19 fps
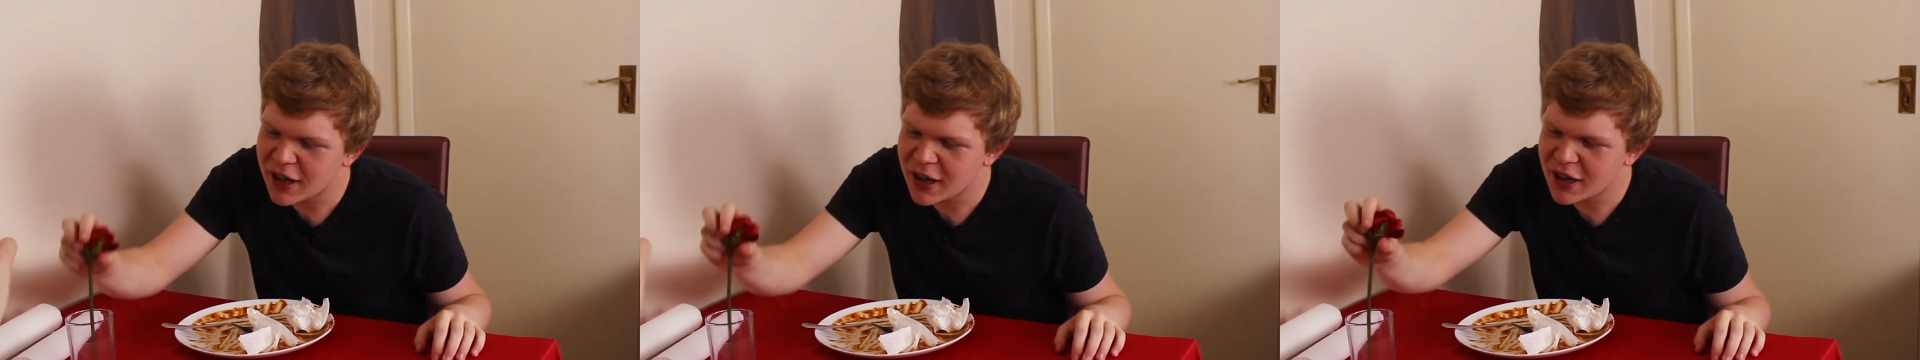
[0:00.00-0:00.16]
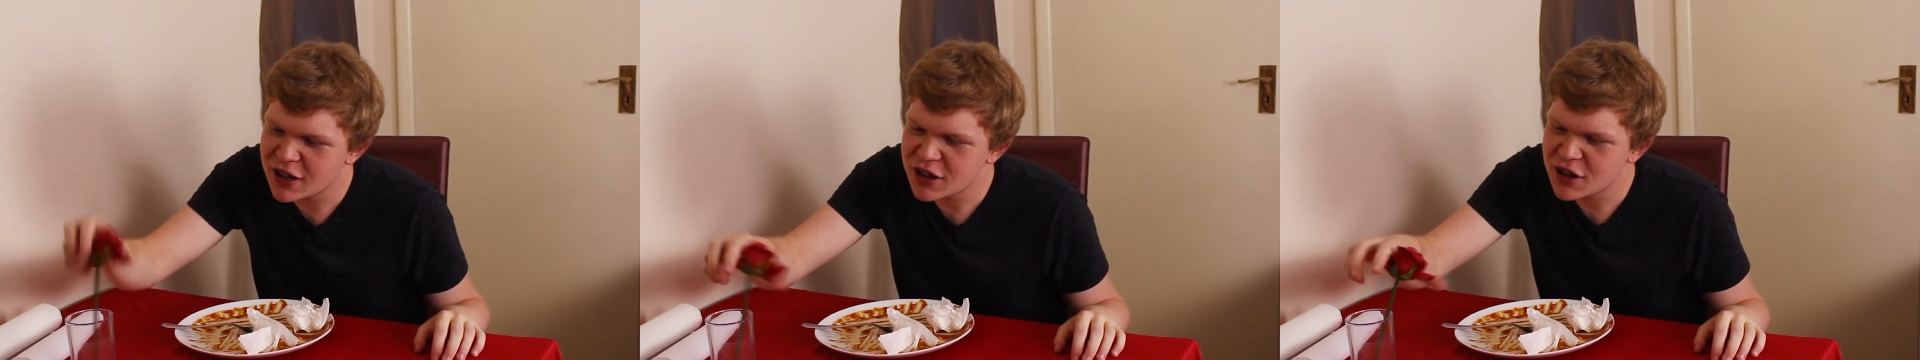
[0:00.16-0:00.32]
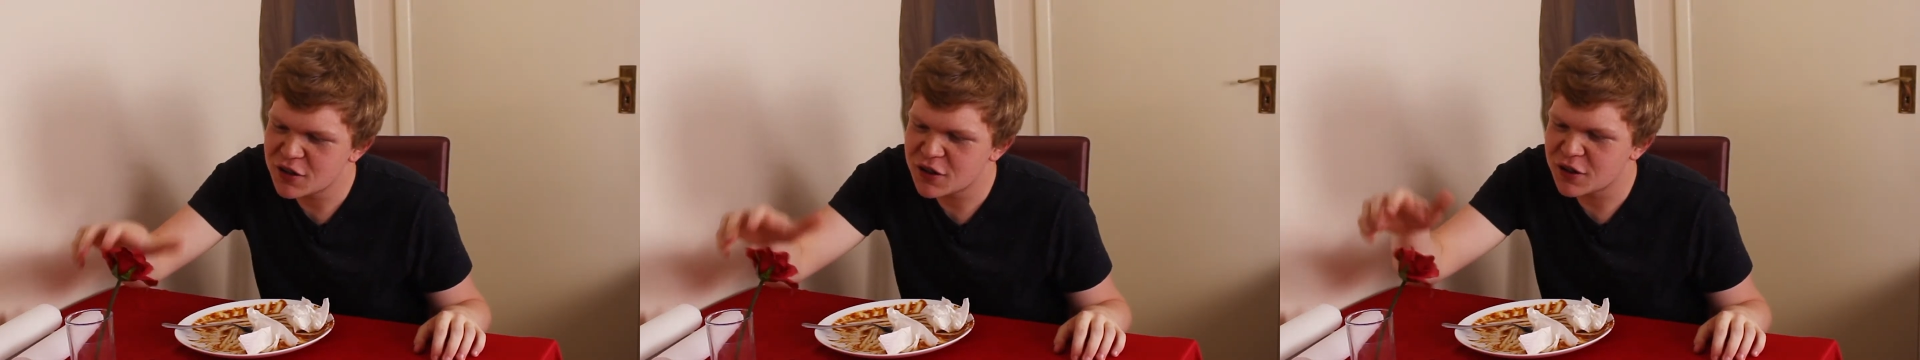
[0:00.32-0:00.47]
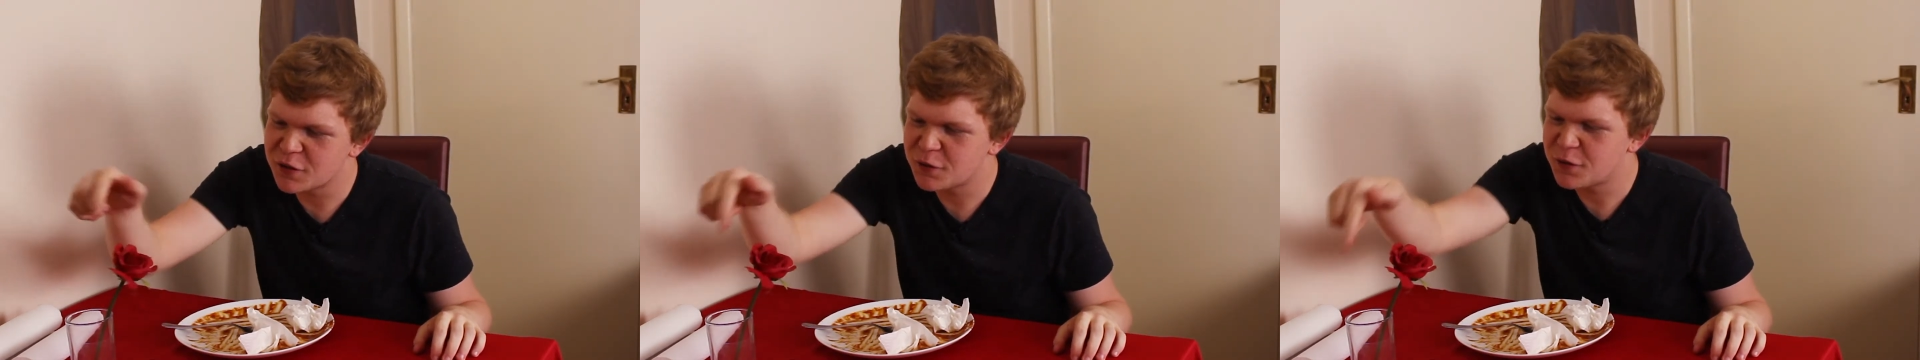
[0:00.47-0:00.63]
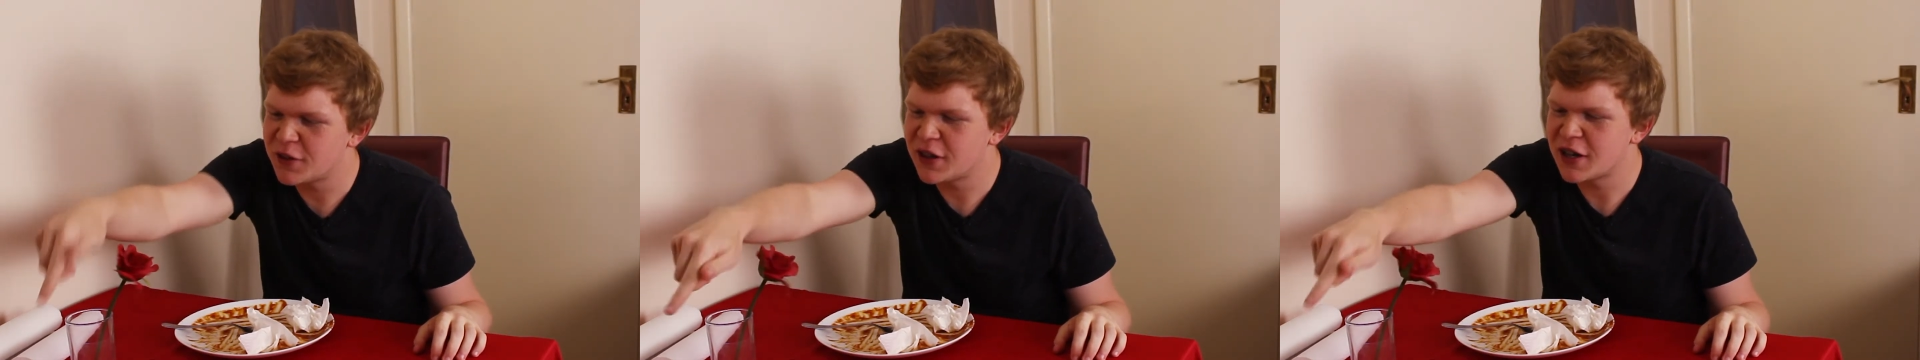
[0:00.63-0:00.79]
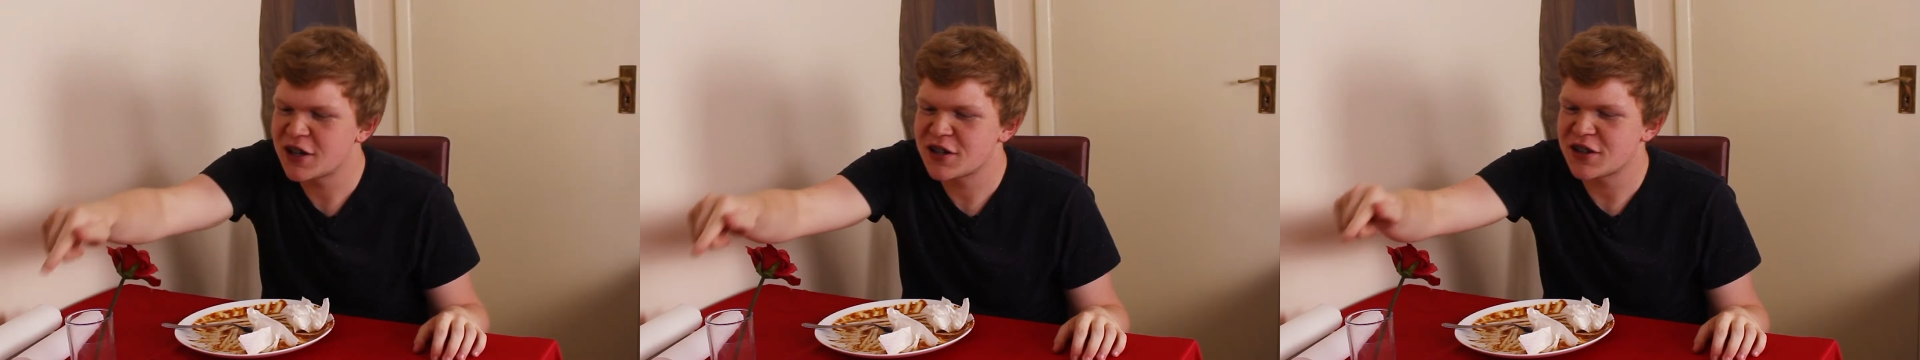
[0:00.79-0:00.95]
and you can
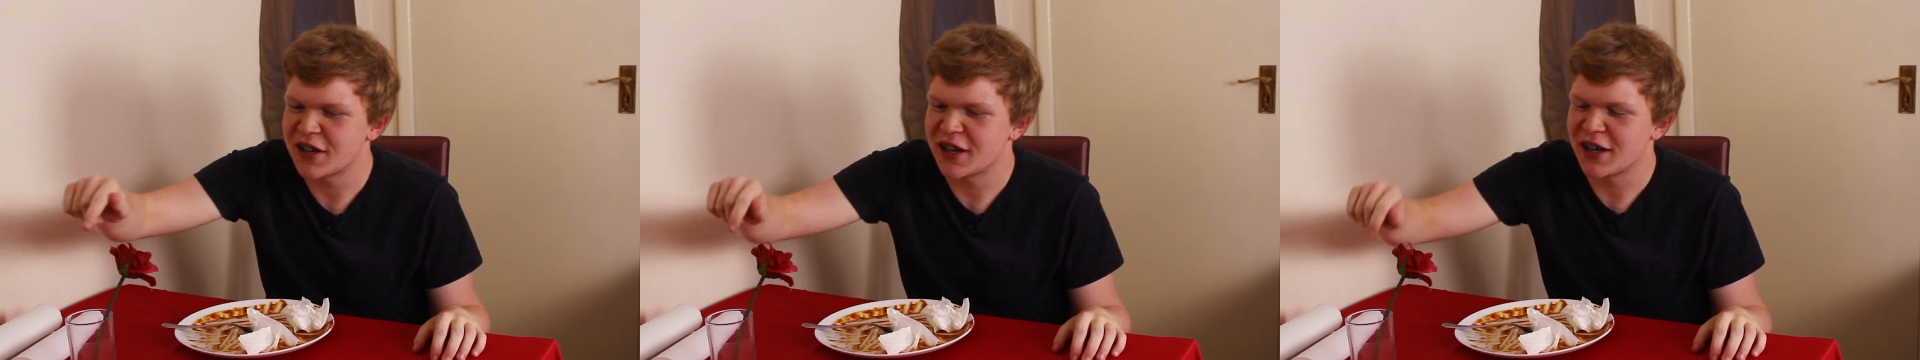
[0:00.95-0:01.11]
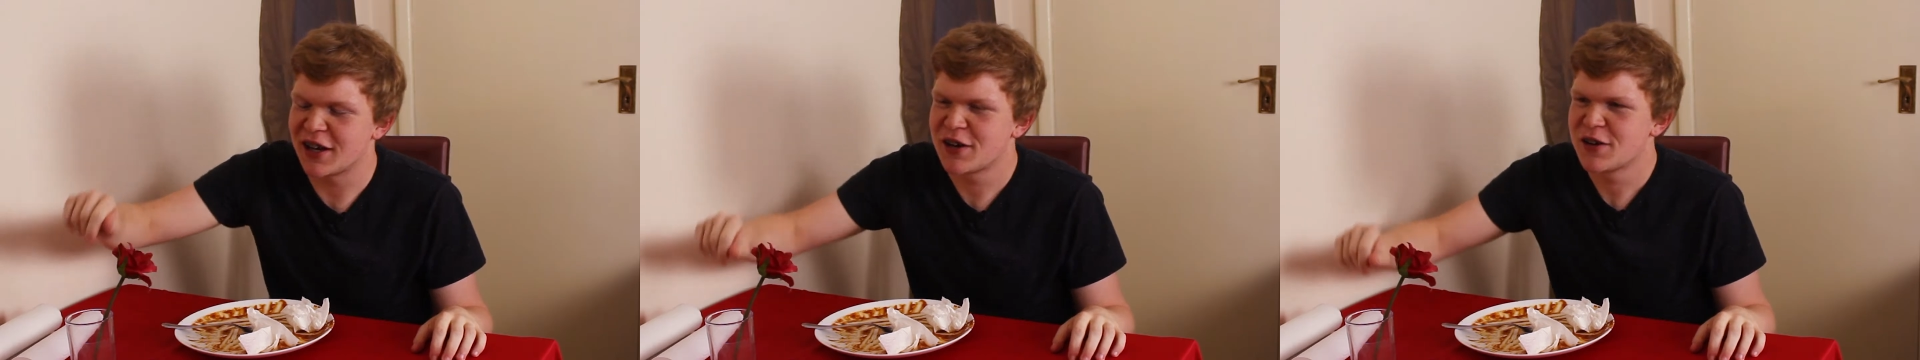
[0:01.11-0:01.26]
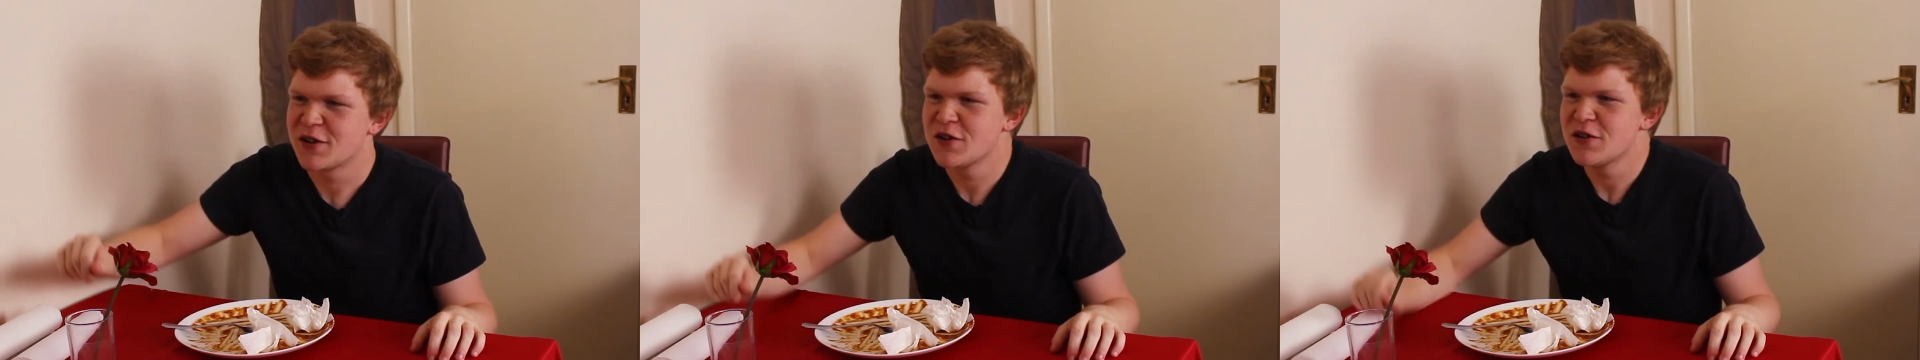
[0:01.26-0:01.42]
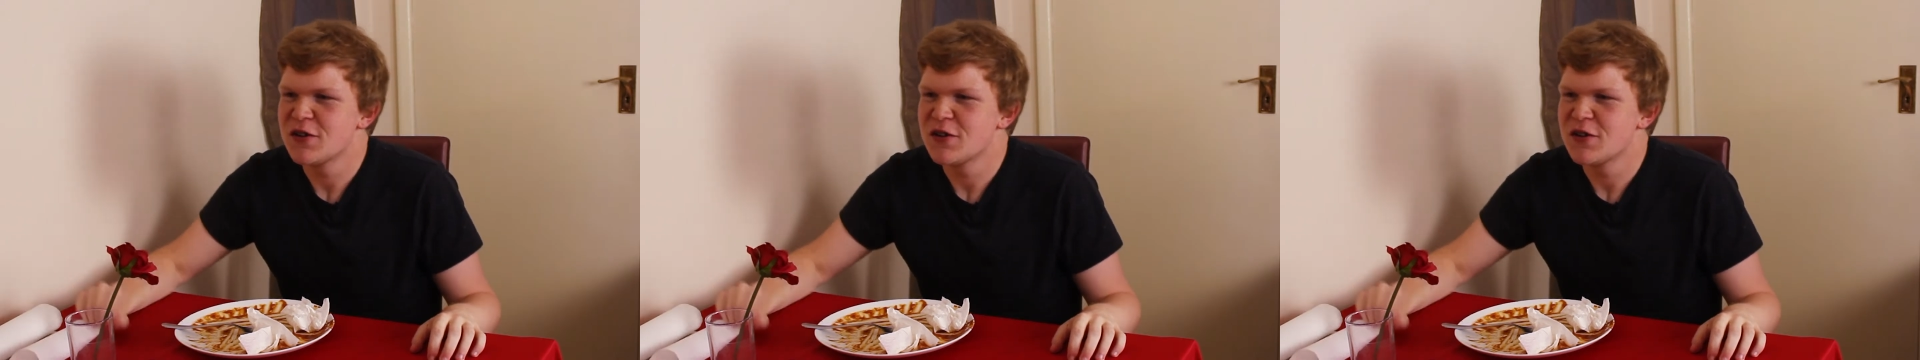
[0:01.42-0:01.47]
finish that.